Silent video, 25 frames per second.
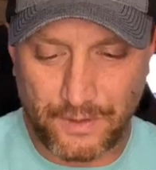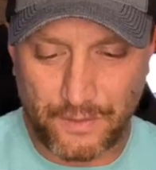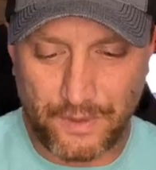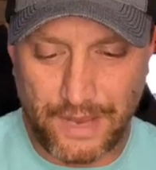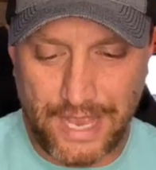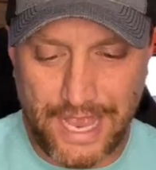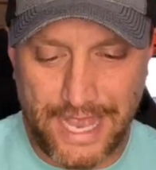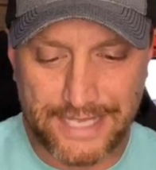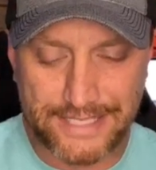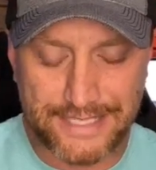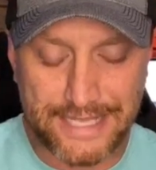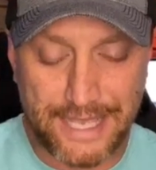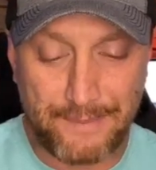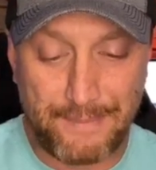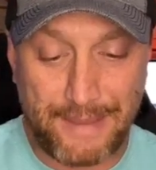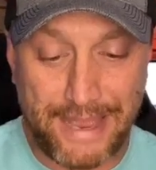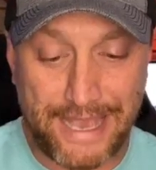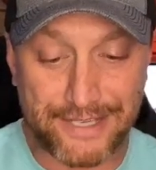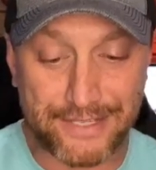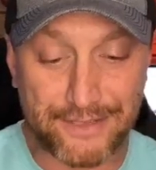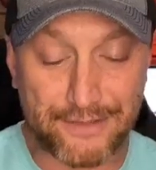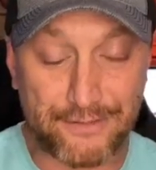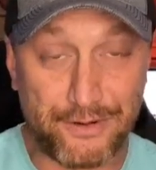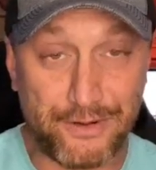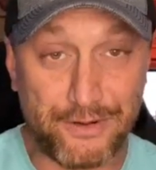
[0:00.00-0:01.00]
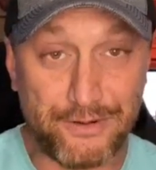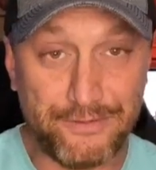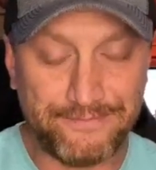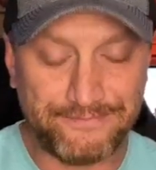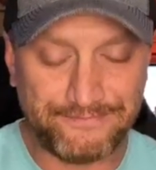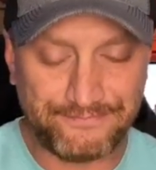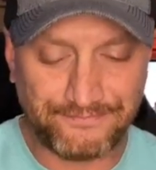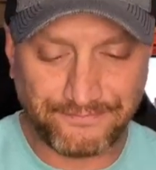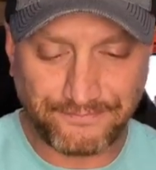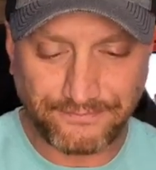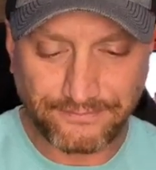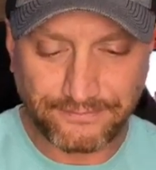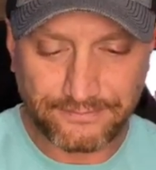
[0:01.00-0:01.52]
as they passed through.
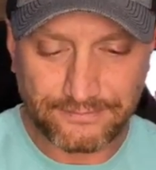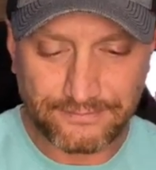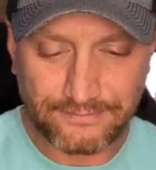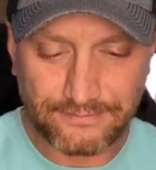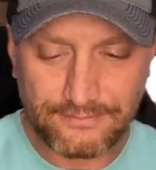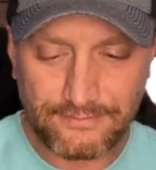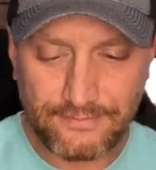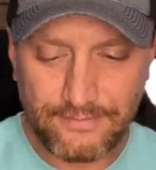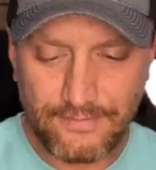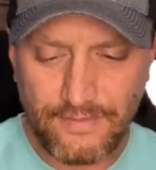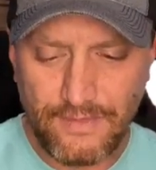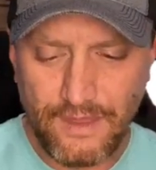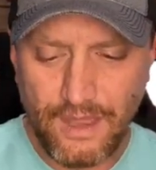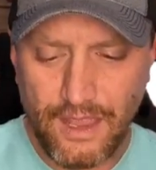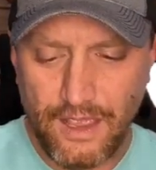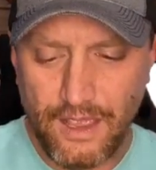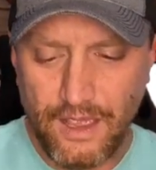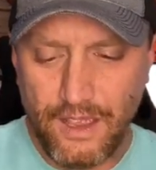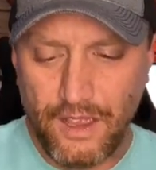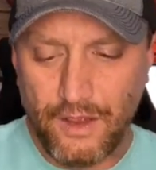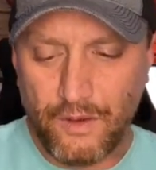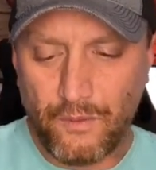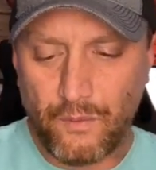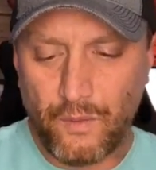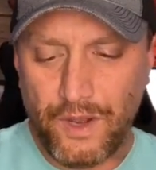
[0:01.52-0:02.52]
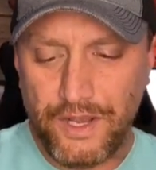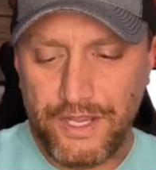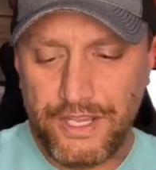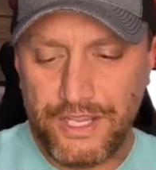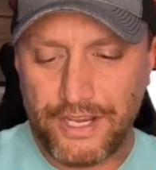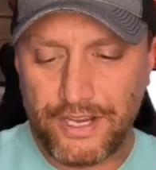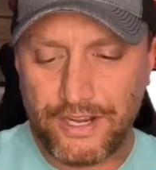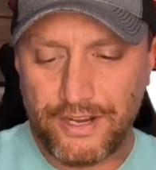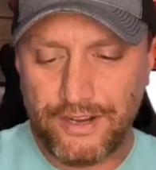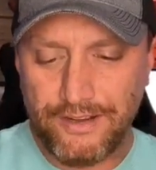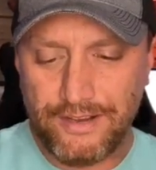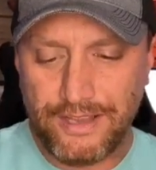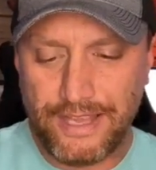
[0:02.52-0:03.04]
One
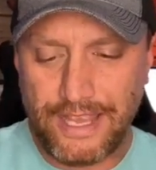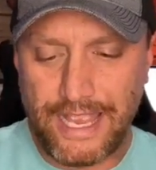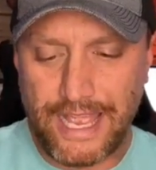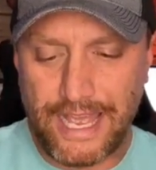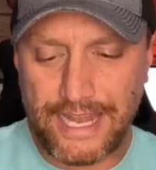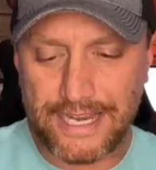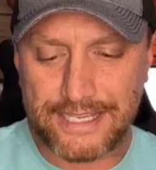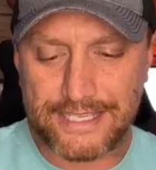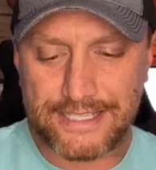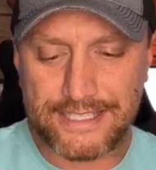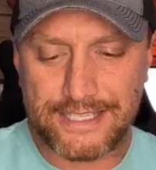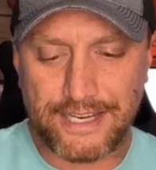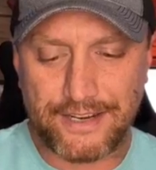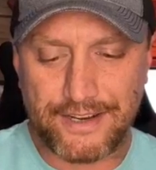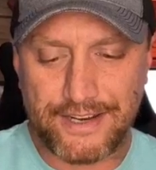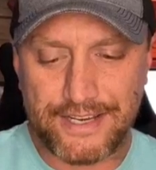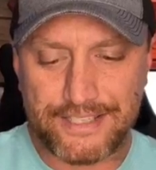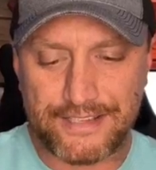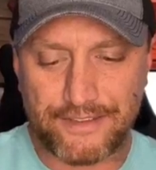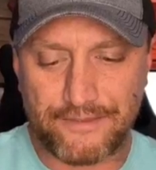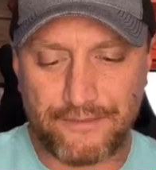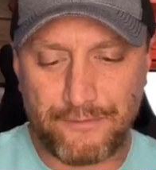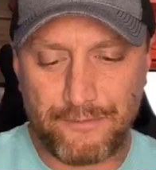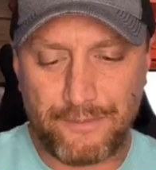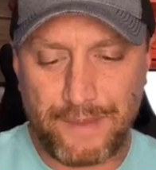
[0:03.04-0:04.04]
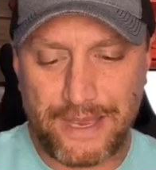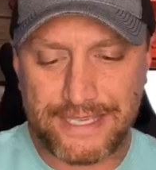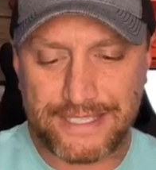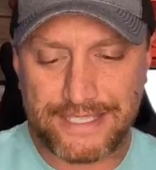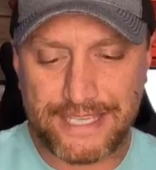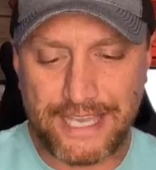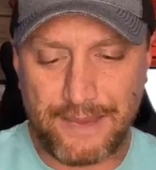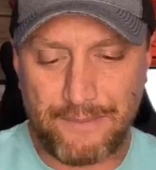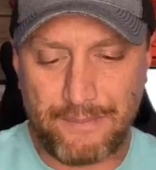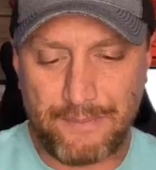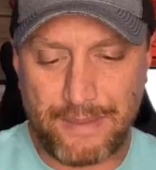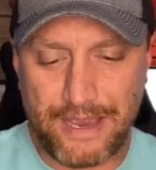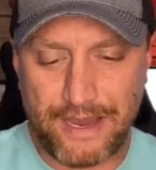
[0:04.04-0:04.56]
year, he had a series of
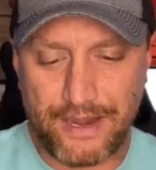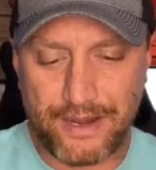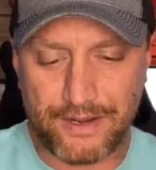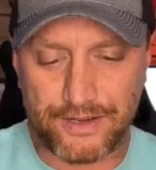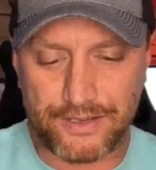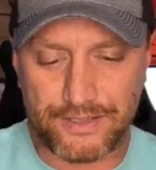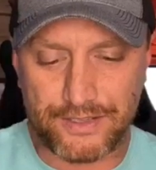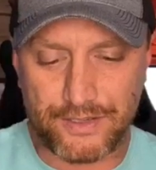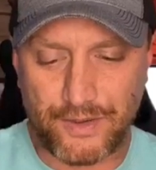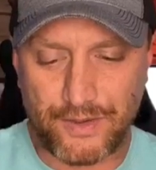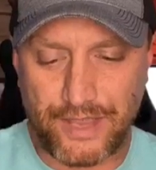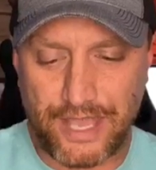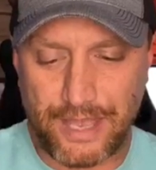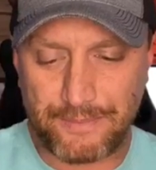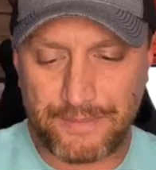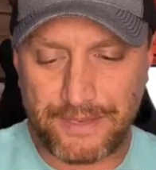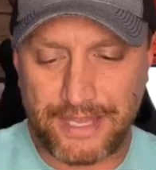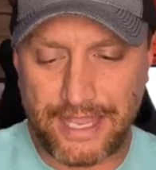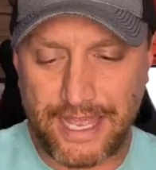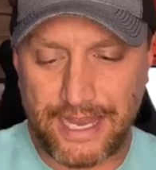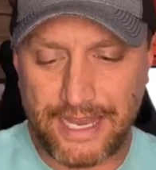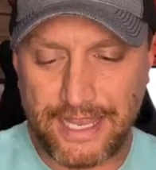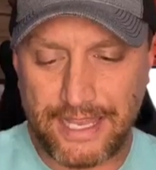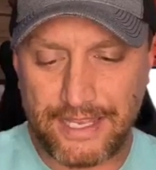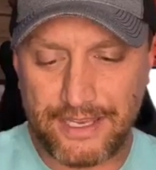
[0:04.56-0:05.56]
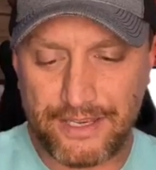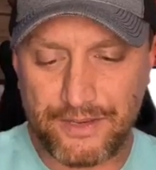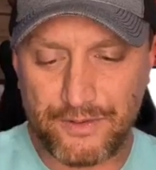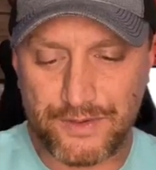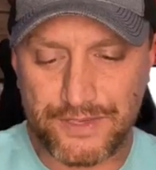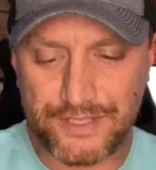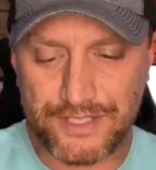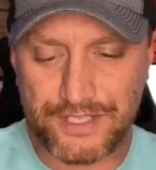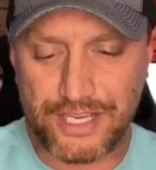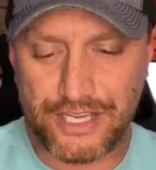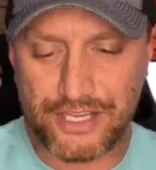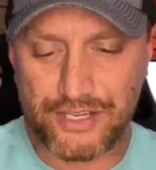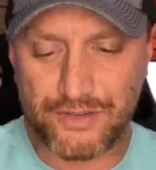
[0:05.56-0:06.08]
pesky bears who kept getting into
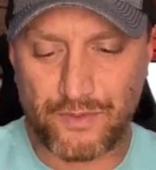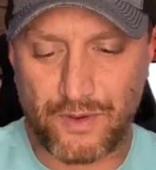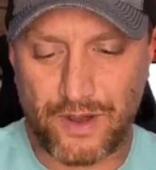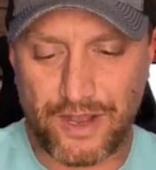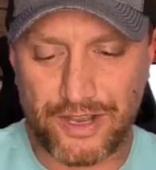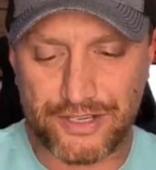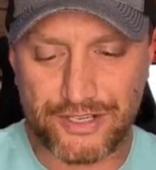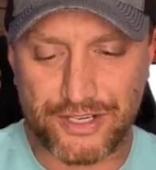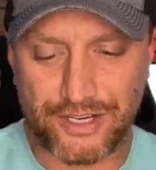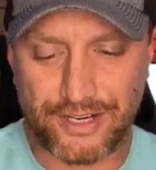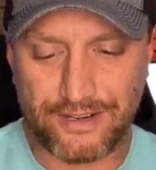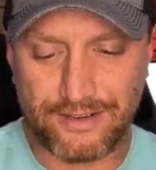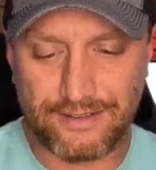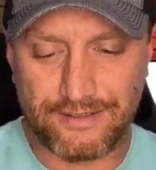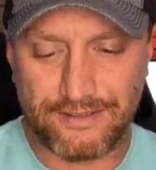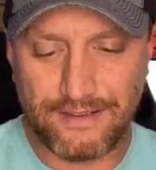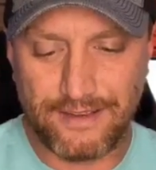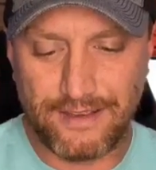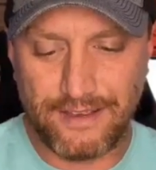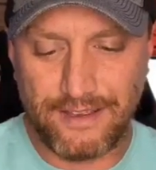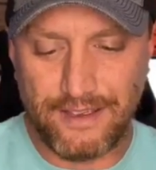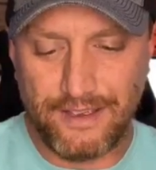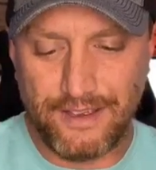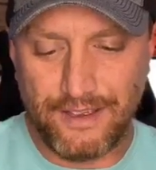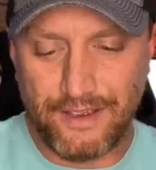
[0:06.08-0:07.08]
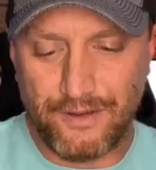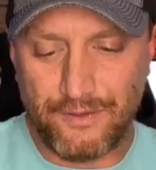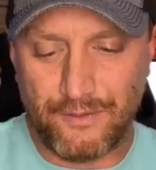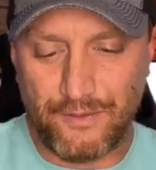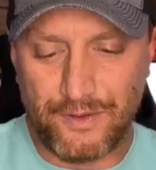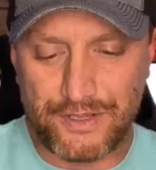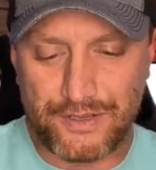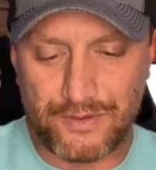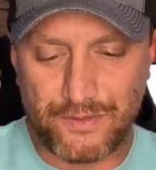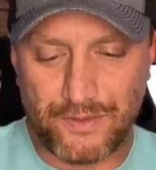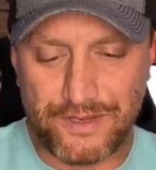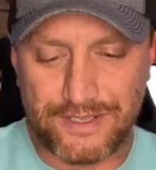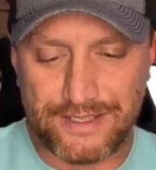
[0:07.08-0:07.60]
his dishwasher,
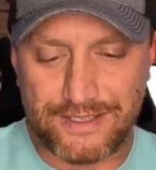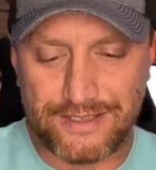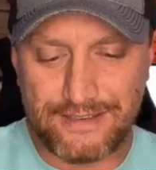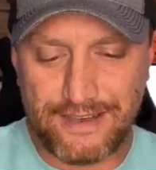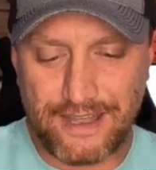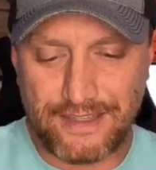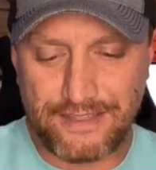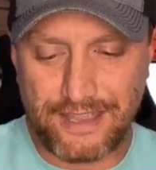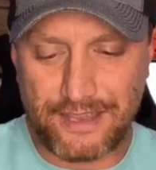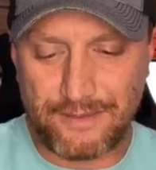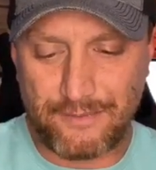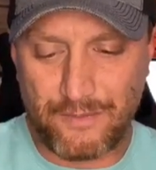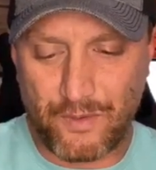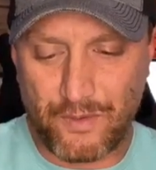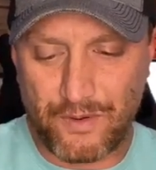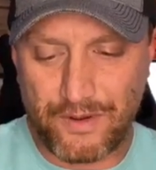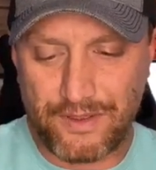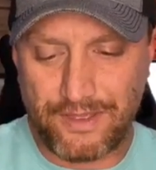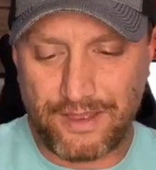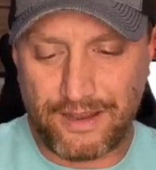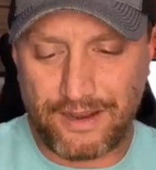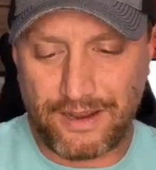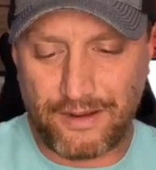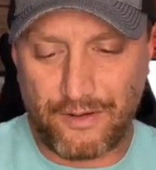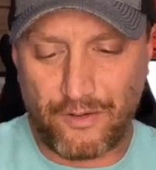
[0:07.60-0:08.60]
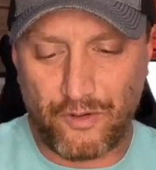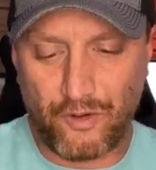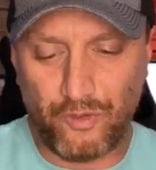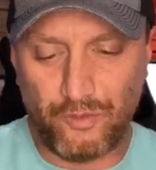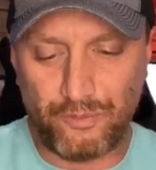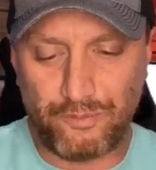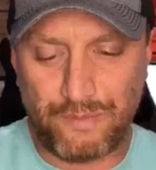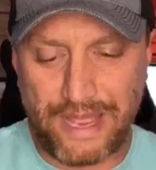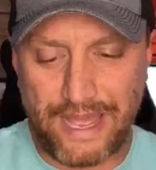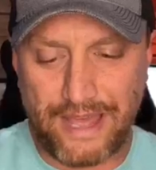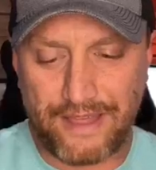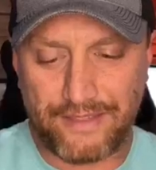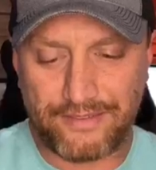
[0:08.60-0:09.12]
which was nothing more than an
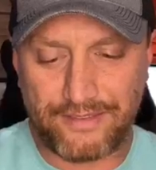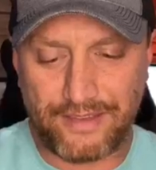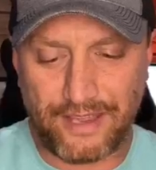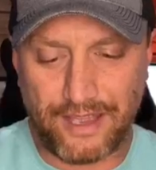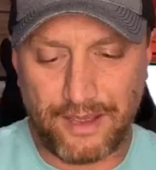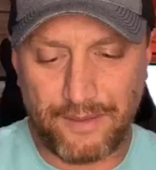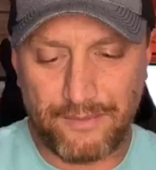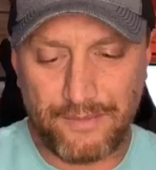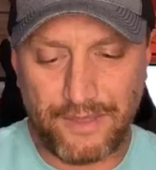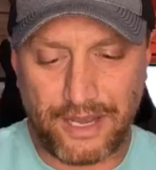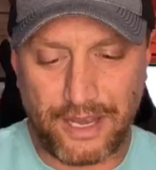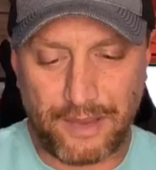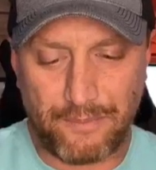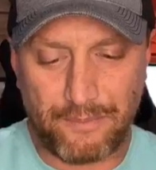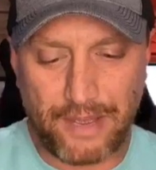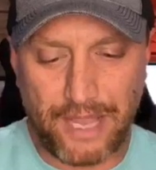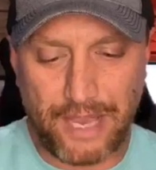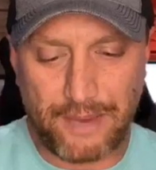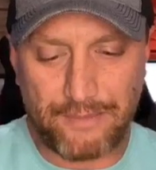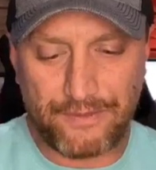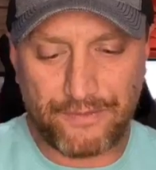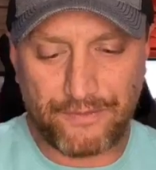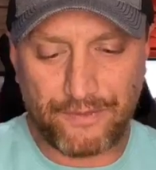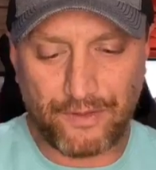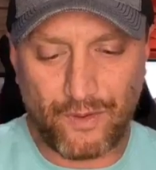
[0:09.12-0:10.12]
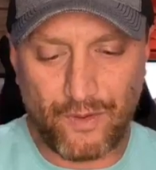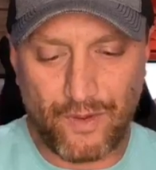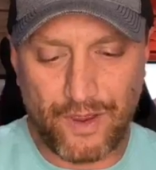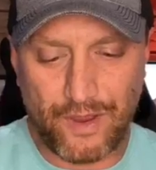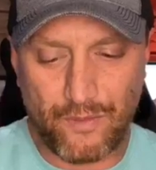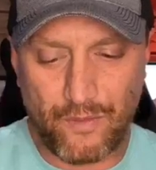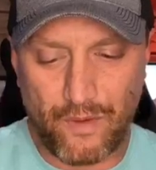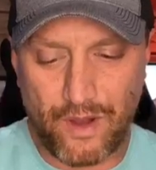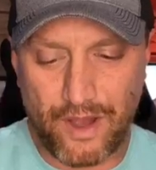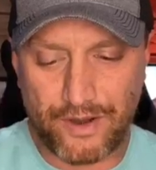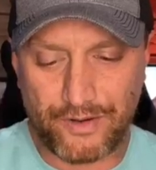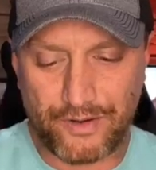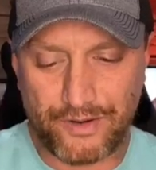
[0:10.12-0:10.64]
old bathtub that he piped
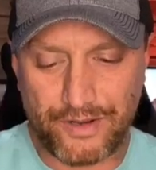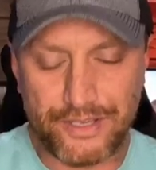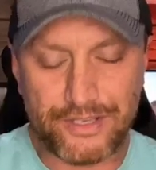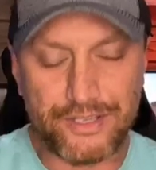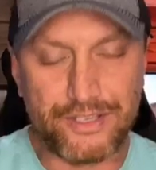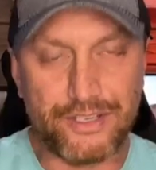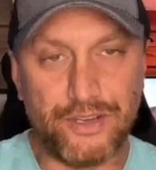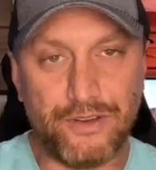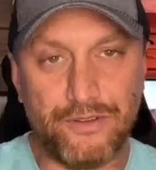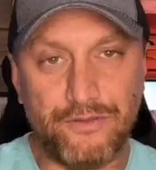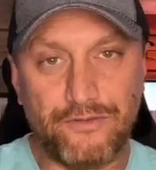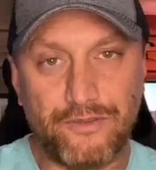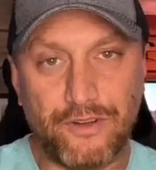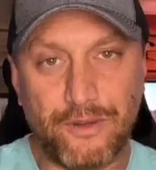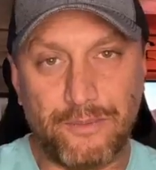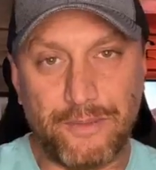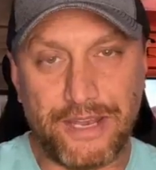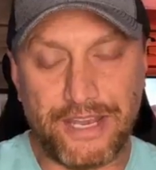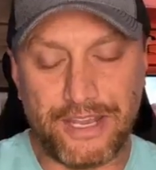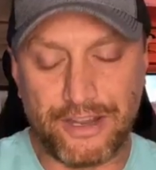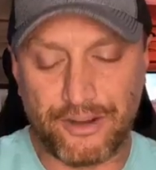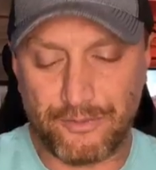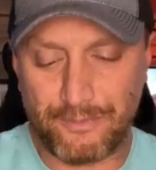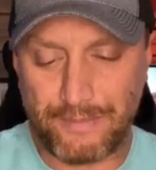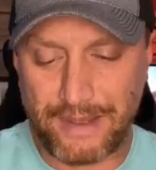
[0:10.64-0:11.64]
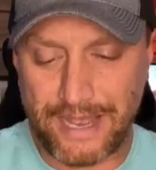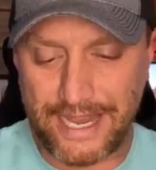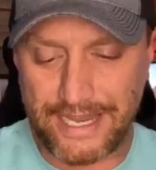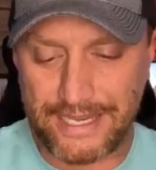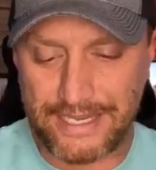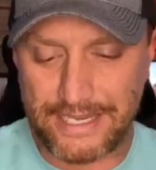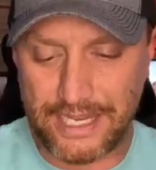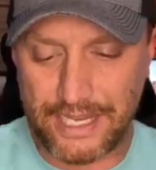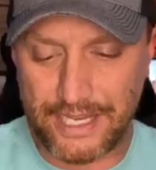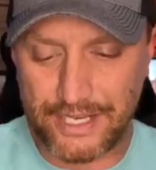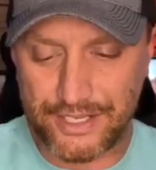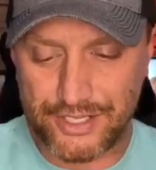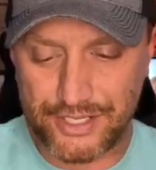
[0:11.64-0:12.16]
flowing water into from a nearby
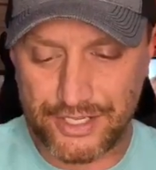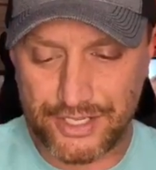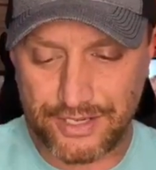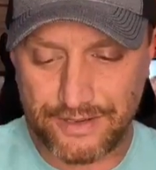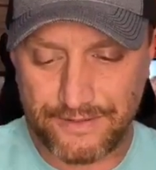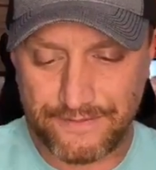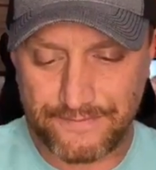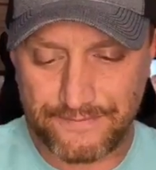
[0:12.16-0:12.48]
ditch.